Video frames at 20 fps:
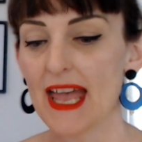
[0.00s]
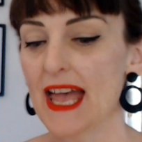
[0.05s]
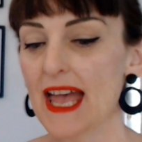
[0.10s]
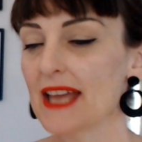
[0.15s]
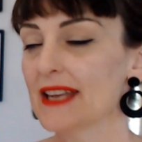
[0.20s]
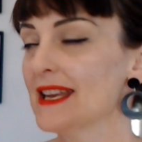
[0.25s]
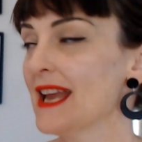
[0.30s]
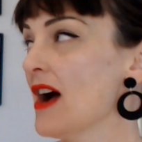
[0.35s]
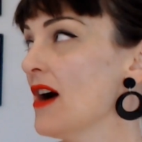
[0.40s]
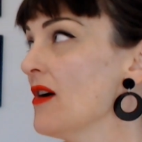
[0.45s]

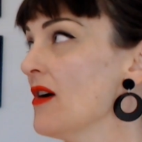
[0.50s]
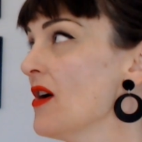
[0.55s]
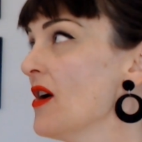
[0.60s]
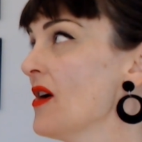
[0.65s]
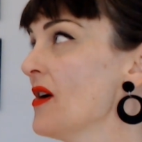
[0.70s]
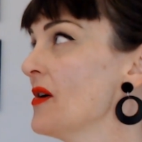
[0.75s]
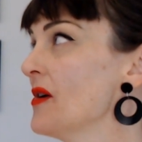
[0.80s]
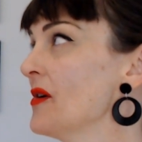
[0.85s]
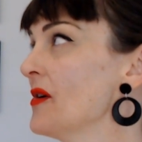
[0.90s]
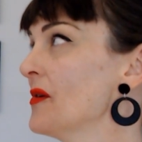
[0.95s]
Now,
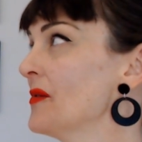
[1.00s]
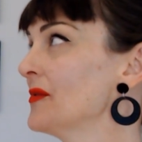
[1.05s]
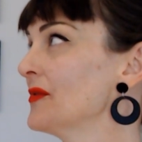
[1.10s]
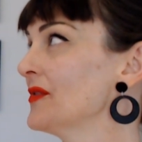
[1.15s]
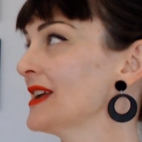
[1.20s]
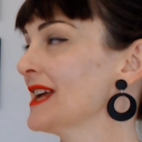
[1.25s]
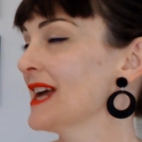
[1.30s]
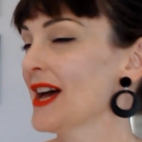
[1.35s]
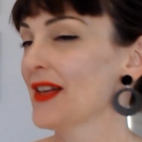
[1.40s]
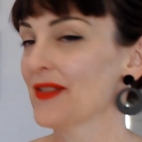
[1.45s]

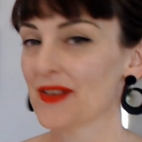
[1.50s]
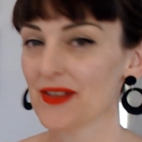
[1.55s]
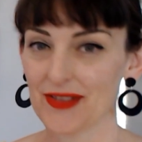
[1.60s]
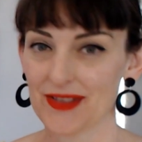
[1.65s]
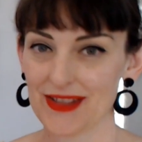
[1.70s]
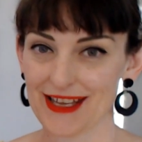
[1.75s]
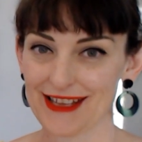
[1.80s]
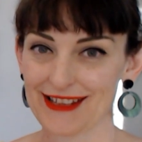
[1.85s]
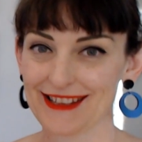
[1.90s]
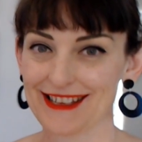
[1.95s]
the other
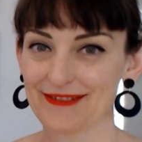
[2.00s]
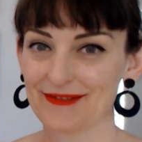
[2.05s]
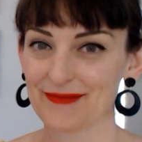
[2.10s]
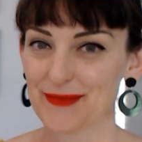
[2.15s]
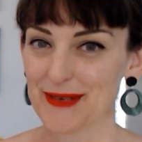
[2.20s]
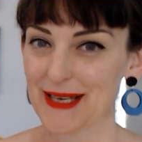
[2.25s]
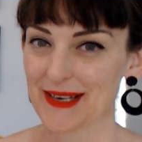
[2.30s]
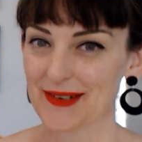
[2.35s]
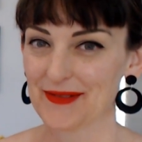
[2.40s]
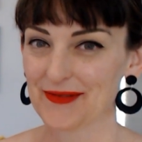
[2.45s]
thing
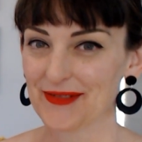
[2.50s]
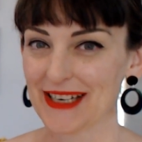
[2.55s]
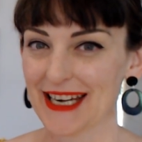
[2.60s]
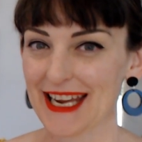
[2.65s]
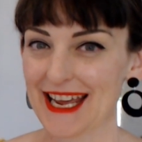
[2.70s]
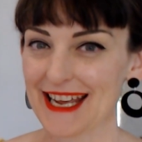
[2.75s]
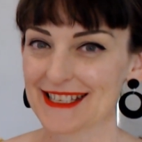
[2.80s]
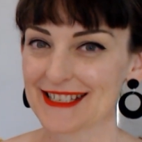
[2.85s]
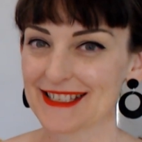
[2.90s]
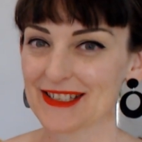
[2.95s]
that
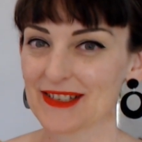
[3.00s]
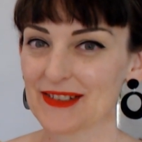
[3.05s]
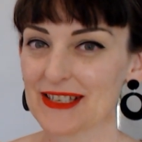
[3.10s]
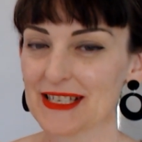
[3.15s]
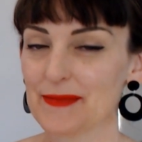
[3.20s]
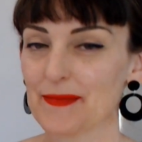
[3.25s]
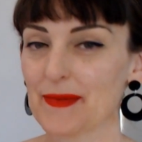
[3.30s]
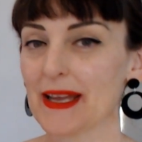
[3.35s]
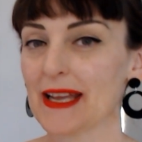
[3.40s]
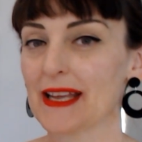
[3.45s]
relates to
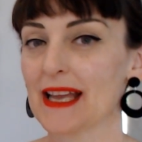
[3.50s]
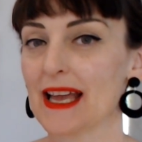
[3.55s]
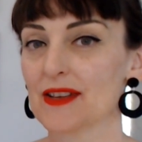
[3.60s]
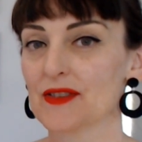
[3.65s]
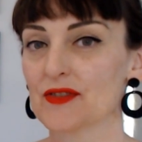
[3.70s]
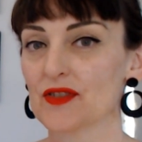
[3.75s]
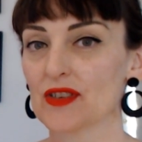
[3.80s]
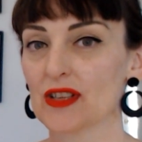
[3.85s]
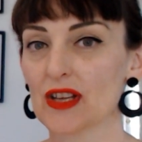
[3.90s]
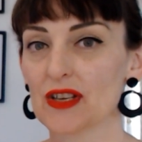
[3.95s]
this being
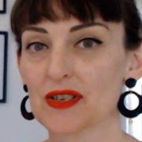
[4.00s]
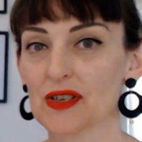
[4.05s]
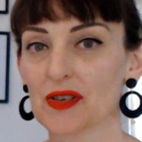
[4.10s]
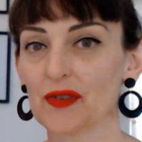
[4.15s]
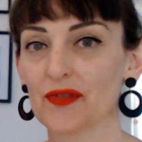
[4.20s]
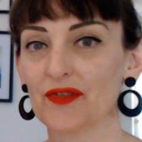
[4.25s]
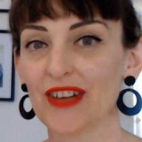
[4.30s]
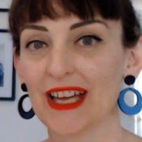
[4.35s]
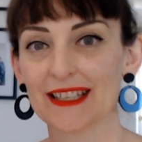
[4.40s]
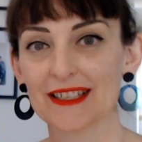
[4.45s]

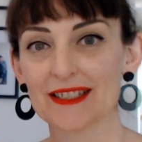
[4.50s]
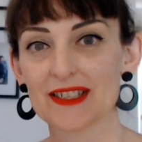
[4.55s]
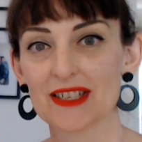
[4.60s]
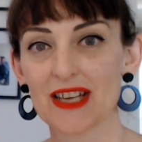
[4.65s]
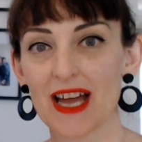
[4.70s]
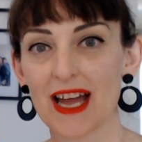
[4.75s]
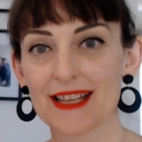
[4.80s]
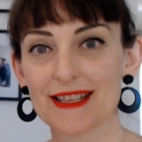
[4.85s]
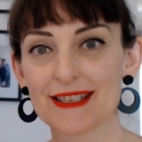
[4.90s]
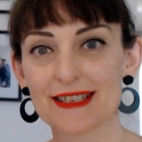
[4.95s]
astrological
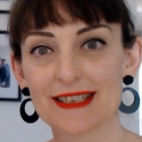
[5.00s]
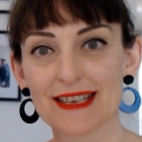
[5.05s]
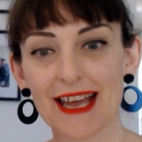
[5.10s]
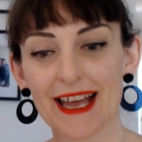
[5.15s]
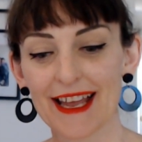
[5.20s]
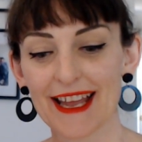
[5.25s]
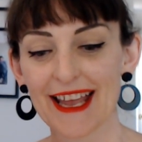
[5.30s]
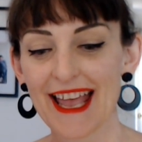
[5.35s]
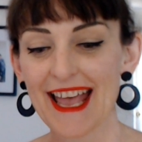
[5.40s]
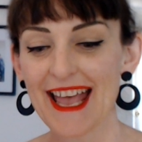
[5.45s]
Valentine's
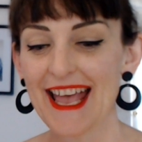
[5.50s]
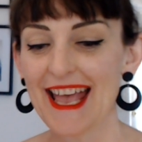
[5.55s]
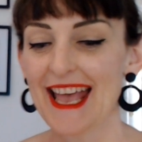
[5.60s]
Day